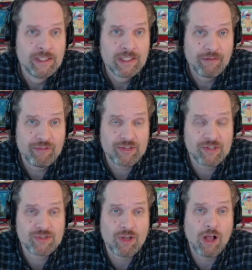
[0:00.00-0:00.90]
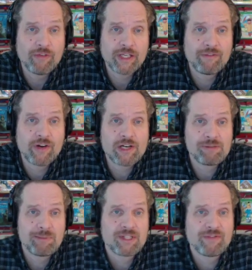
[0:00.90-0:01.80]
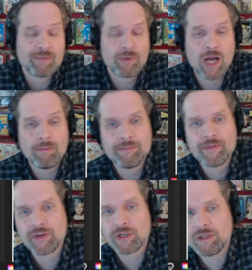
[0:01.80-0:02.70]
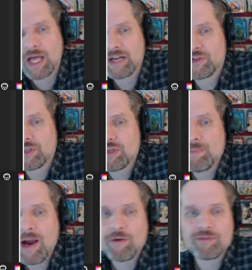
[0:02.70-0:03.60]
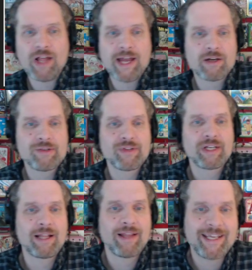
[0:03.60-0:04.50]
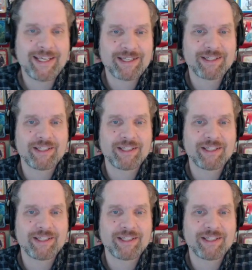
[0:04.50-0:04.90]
If this is solving a very specific problem, there are a lot of good 2-power flyers, then I like it.